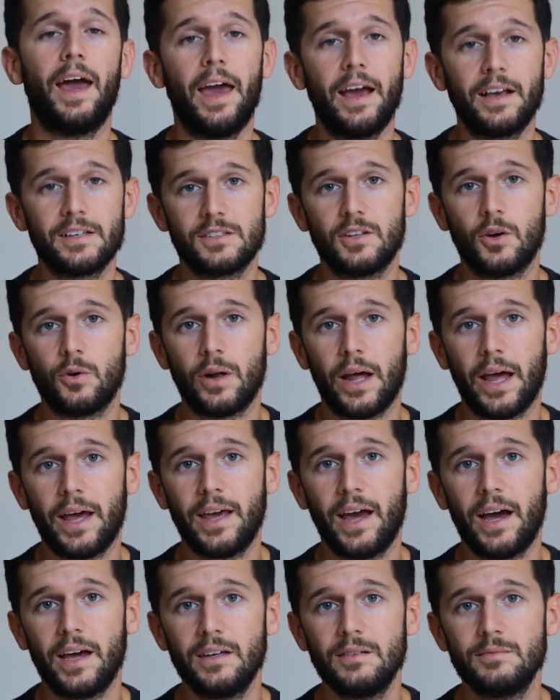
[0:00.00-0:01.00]

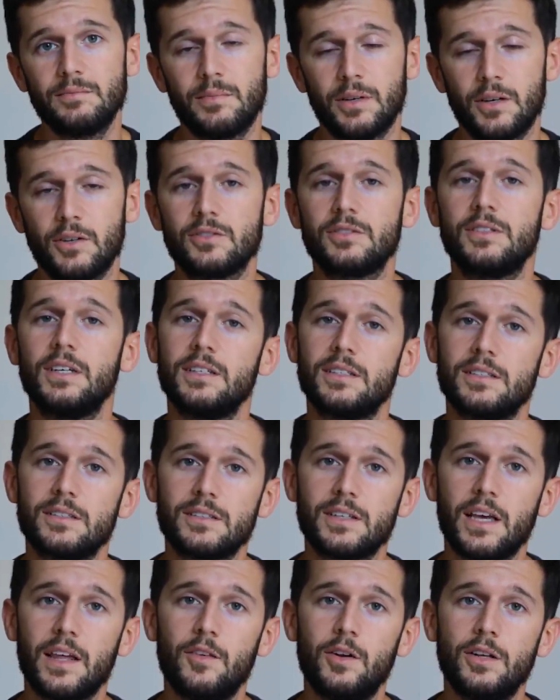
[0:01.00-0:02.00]
X.ai, because
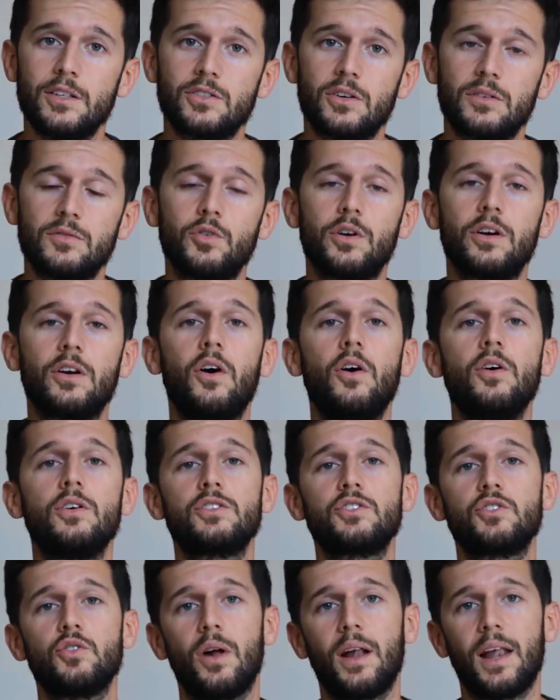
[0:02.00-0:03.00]
this scheduling software
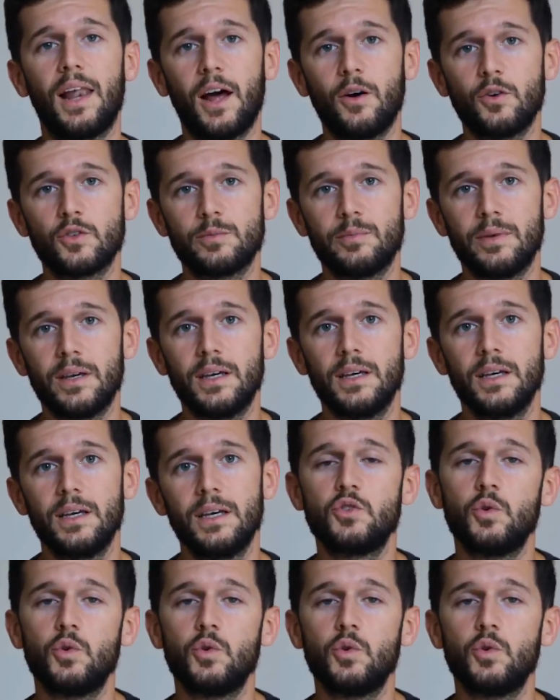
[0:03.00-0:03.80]
also allows me